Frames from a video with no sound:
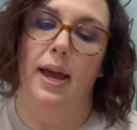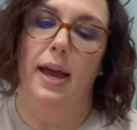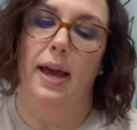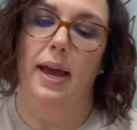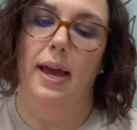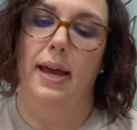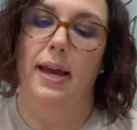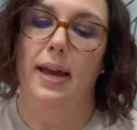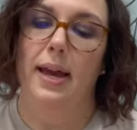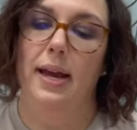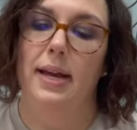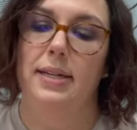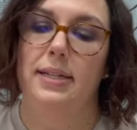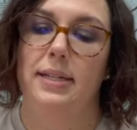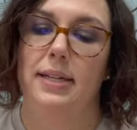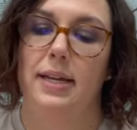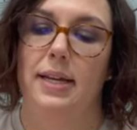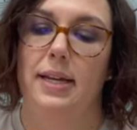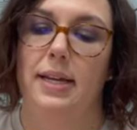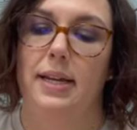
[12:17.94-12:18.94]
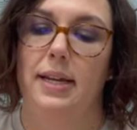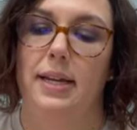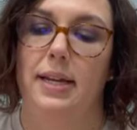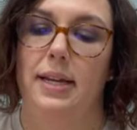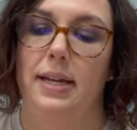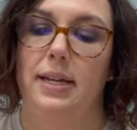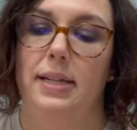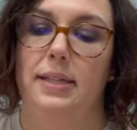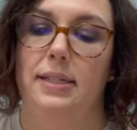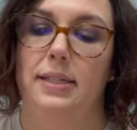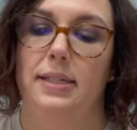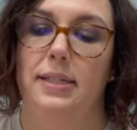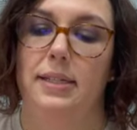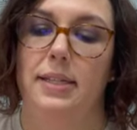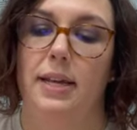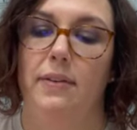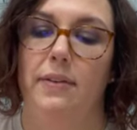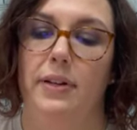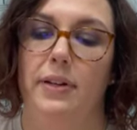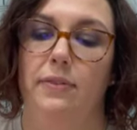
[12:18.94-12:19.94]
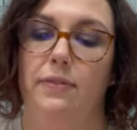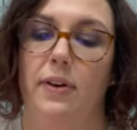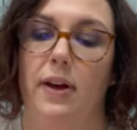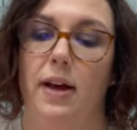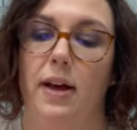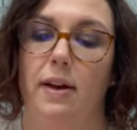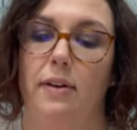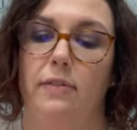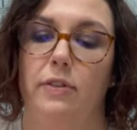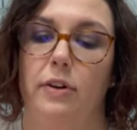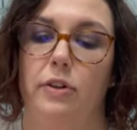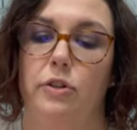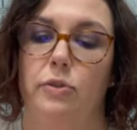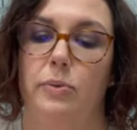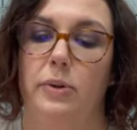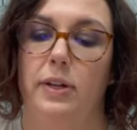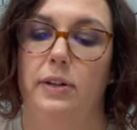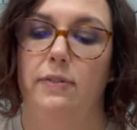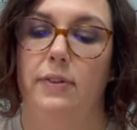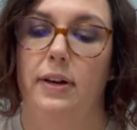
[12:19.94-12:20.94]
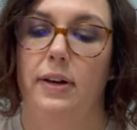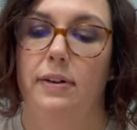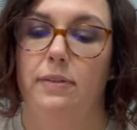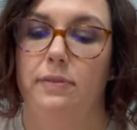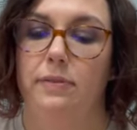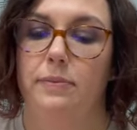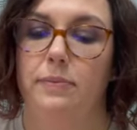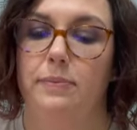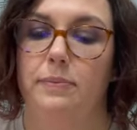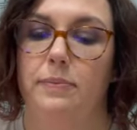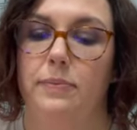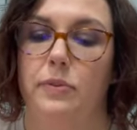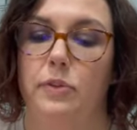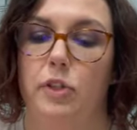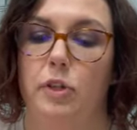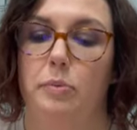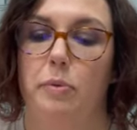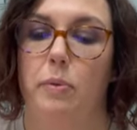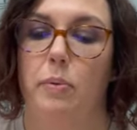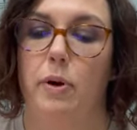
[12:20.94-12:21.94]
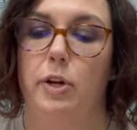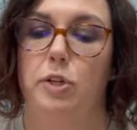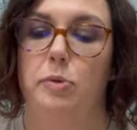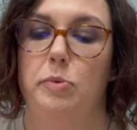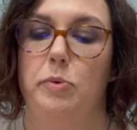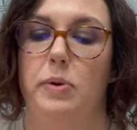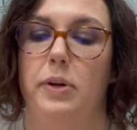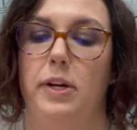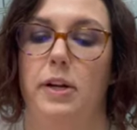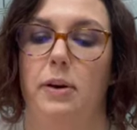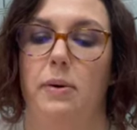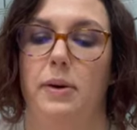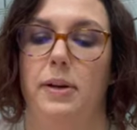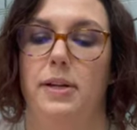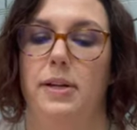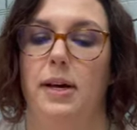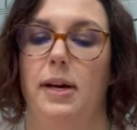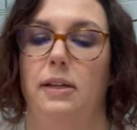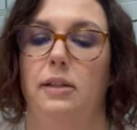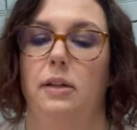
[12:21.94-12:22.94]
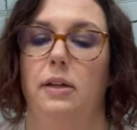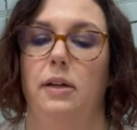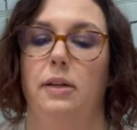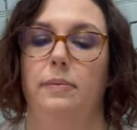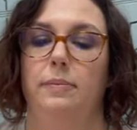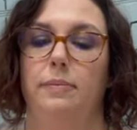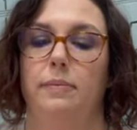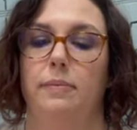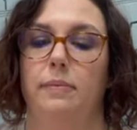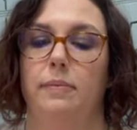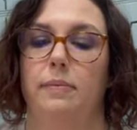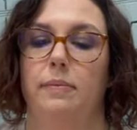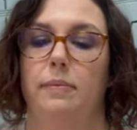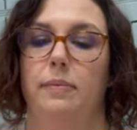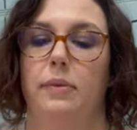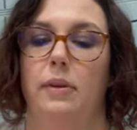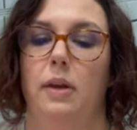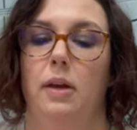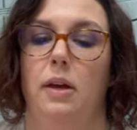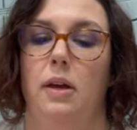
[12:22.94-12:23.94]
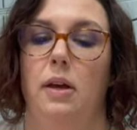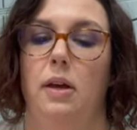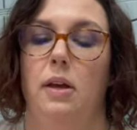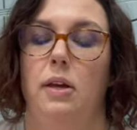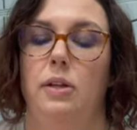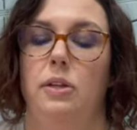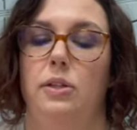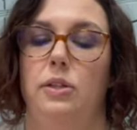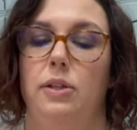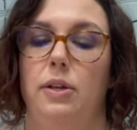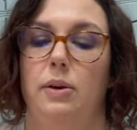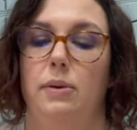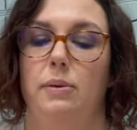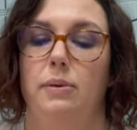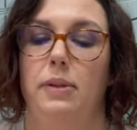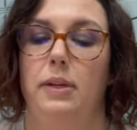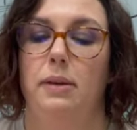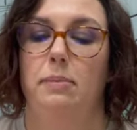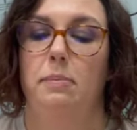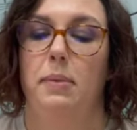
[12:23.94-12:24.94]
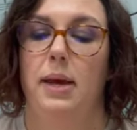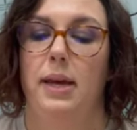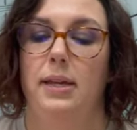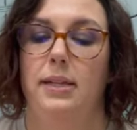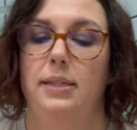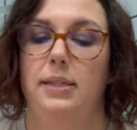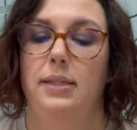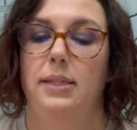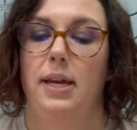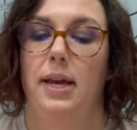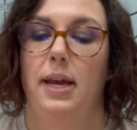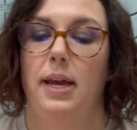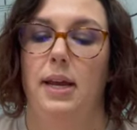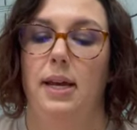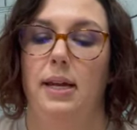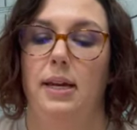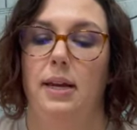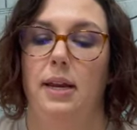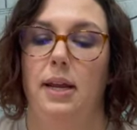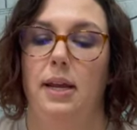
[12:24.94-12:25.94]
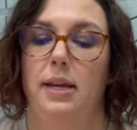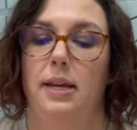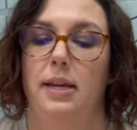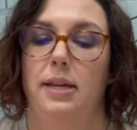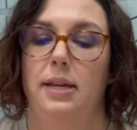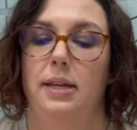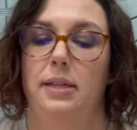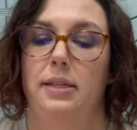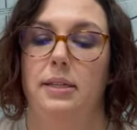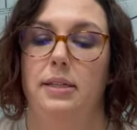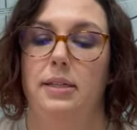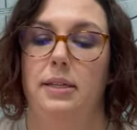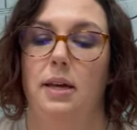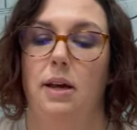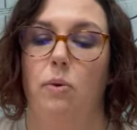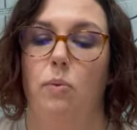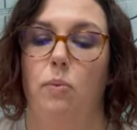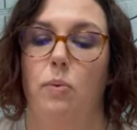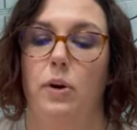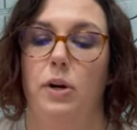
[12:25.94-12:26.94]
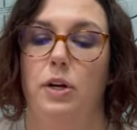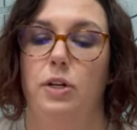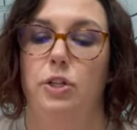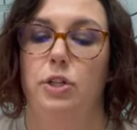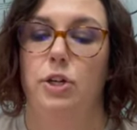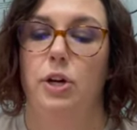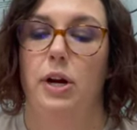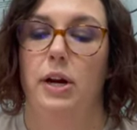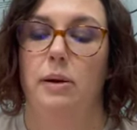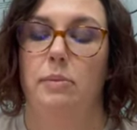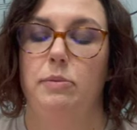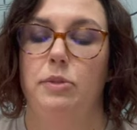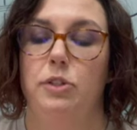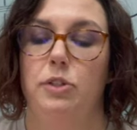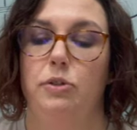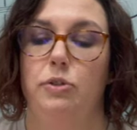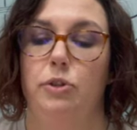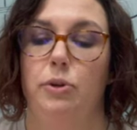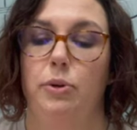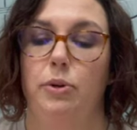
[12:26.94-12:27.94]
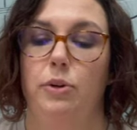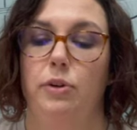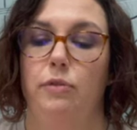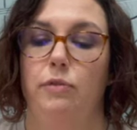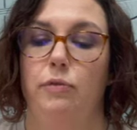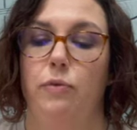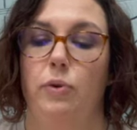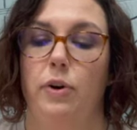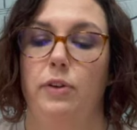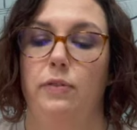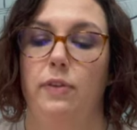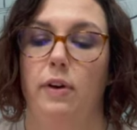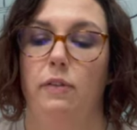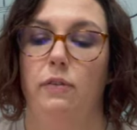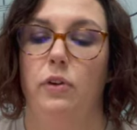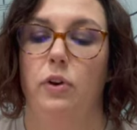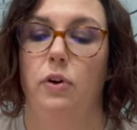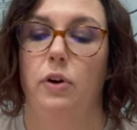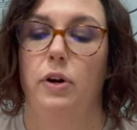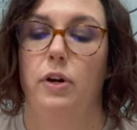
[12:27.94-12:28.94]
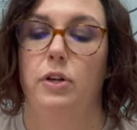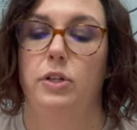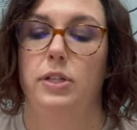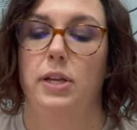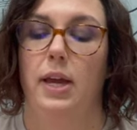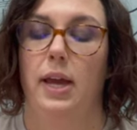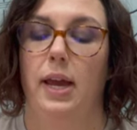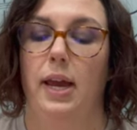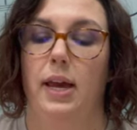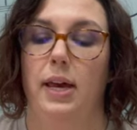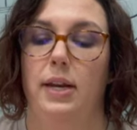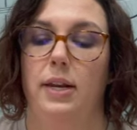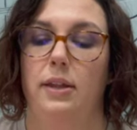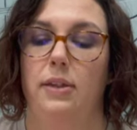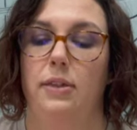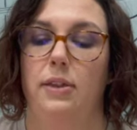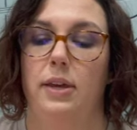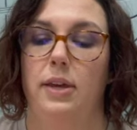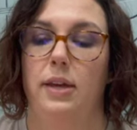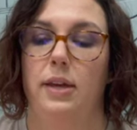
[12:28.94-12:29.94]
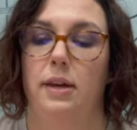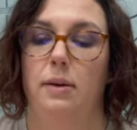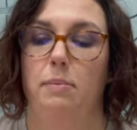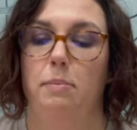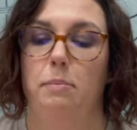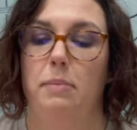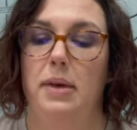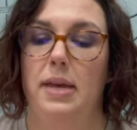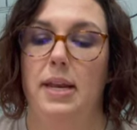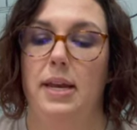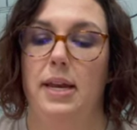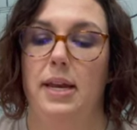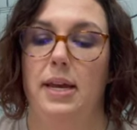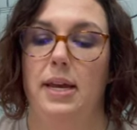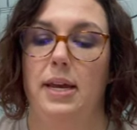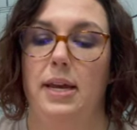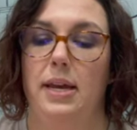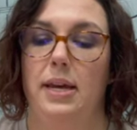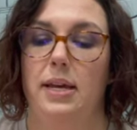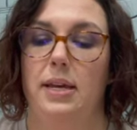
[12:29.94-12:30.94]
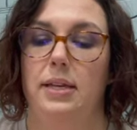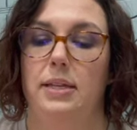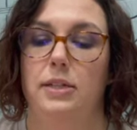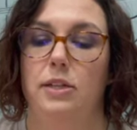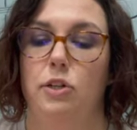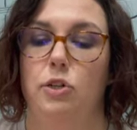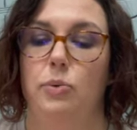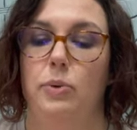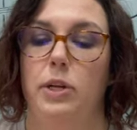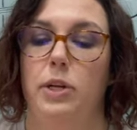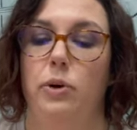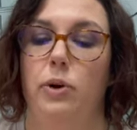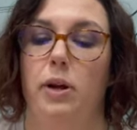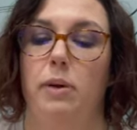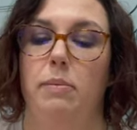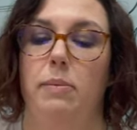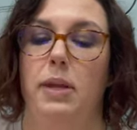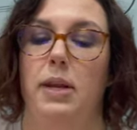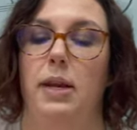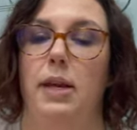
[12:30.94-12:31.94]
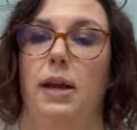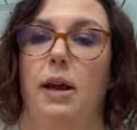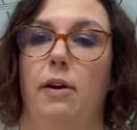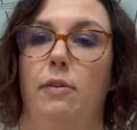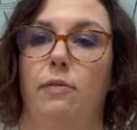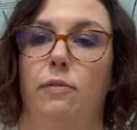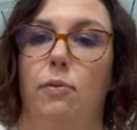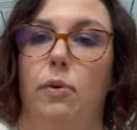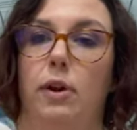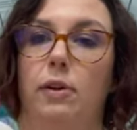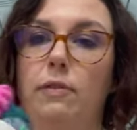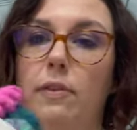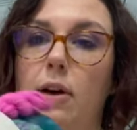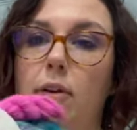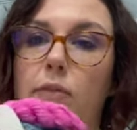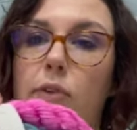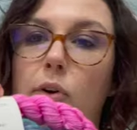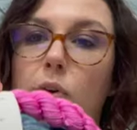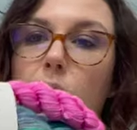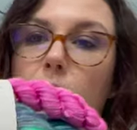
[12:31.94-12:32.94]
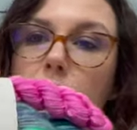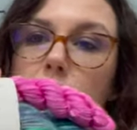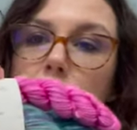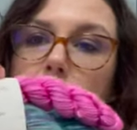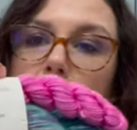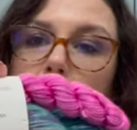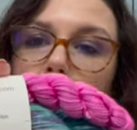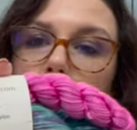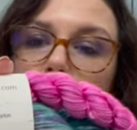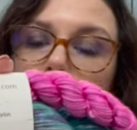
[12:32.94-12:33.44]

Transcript: And it is 75/25, superwash merino and nylon. So the main skein is 100 grams, so 245 yards, and the mini is a 20 gram mini of 45 yards.